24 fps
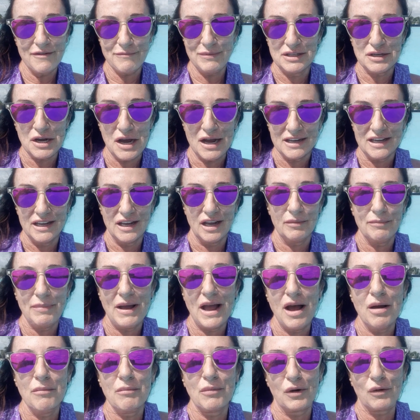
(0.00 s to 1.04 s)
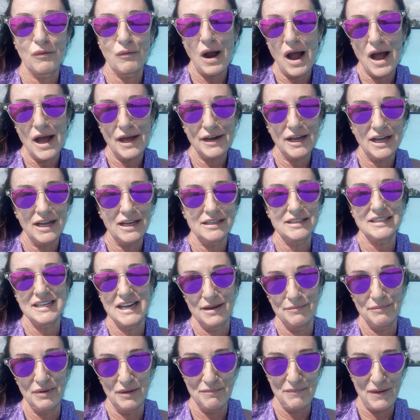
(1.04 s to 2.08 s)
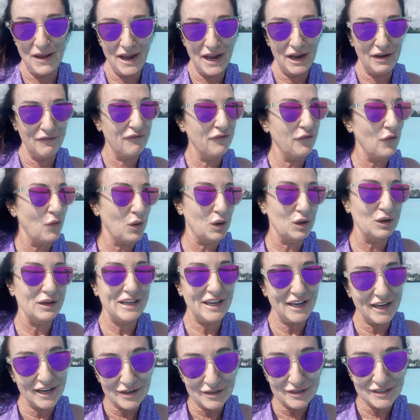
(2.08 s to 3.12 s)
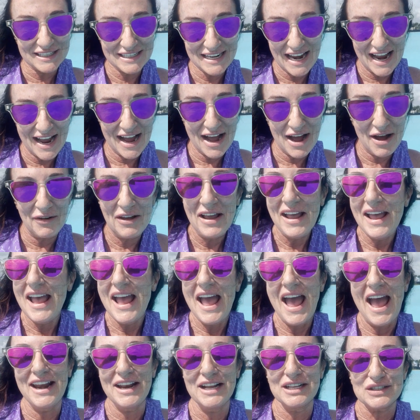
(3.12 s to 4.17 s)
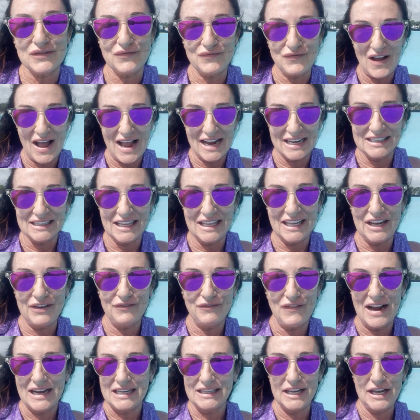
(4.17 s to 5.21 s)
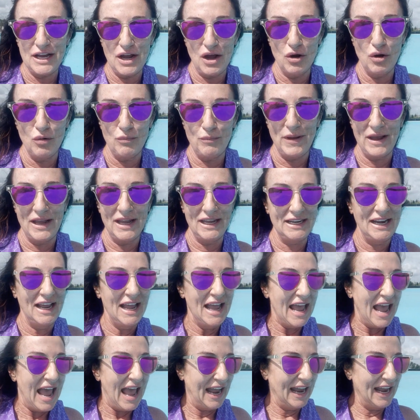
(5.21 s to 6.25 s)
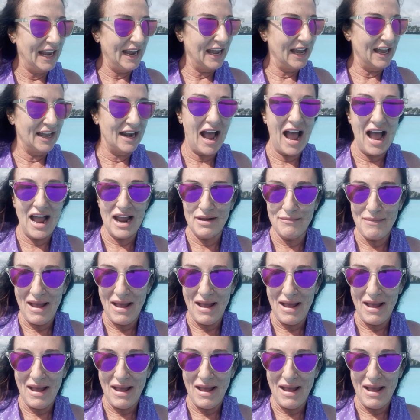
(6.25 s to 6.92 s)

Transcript: been talking about Mirada Tampa Bay for years now, and it's finally open, and I'm